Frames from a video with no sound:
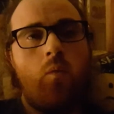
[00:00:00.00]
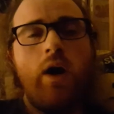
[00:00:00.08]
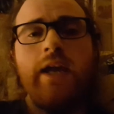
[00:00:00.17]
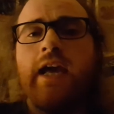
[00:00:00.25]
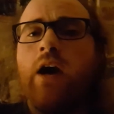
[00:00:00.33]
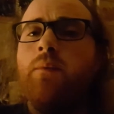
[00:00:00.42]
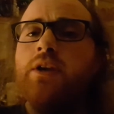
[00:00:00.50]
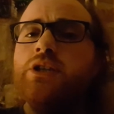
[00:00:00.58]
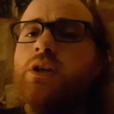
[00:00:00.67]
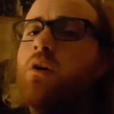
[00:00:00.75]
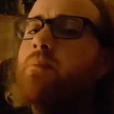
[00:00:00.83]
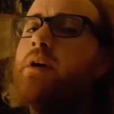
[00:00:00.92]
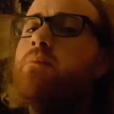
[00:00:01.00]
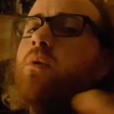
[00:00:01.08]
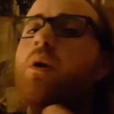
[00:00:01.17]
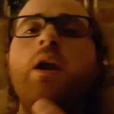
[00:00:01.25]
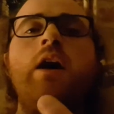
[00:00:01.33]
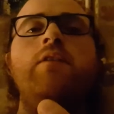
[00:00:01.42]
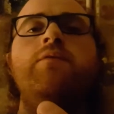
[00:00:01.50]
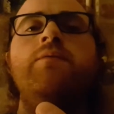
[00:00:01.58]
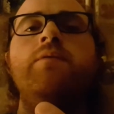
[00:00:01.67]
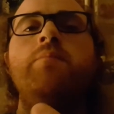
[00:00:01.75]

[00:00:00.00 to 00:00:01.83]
why can't we show a bit more love,